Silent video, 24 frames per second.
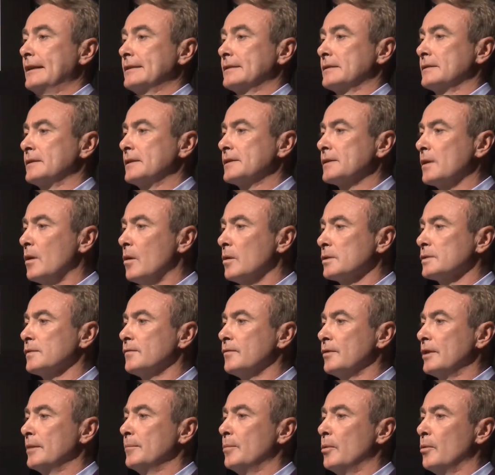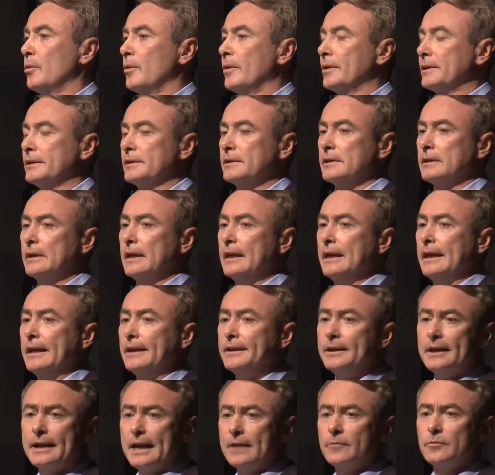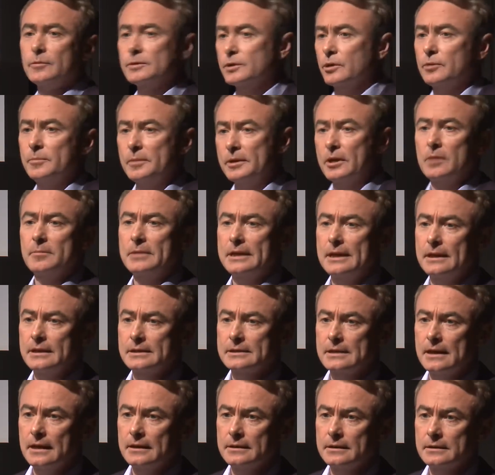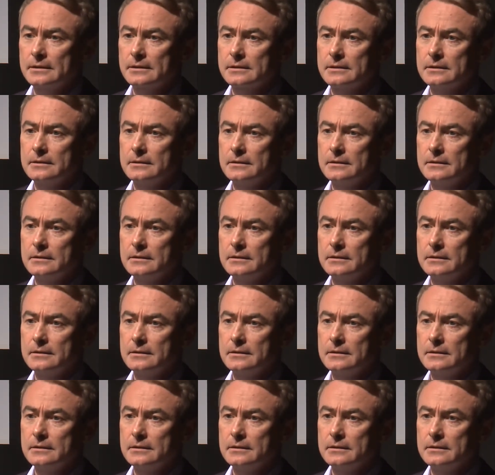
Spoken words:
because it's also very important. Not everyone's going to become a data scientist,